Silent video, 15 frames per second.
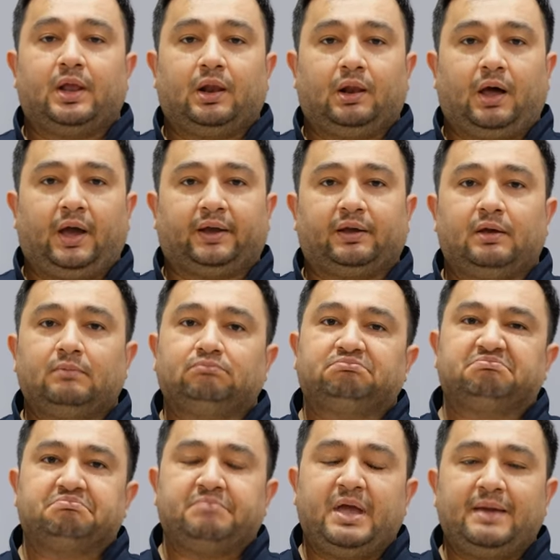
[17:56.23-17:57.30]
like
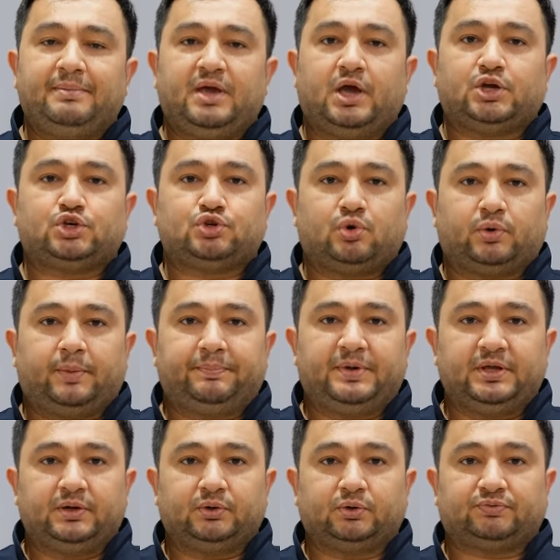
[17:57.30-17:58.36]
maybe a shorter
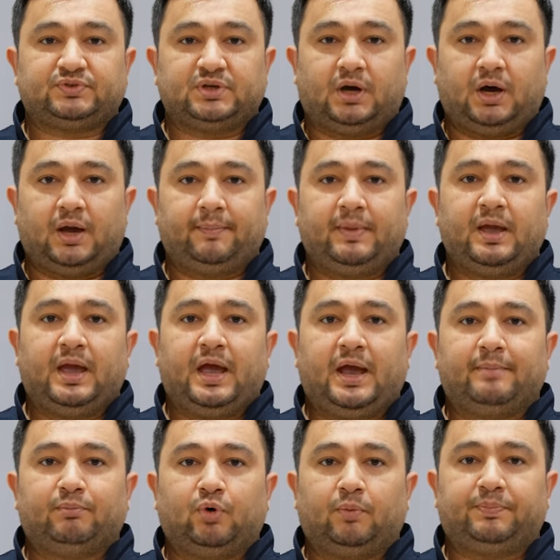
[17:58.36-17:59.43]
period of time
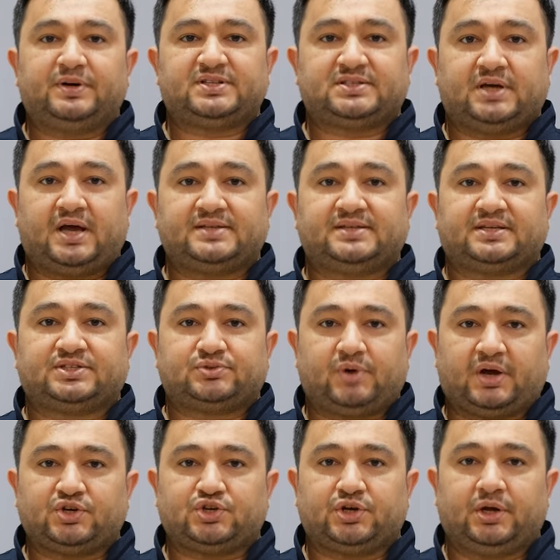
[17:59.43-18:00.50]
and more precise
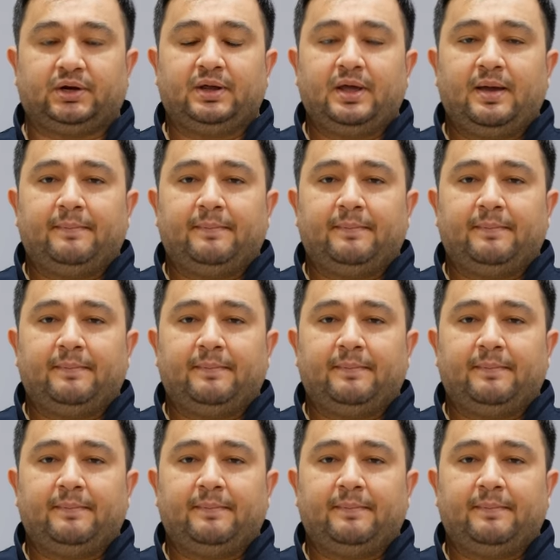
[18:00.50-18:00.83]
extraction,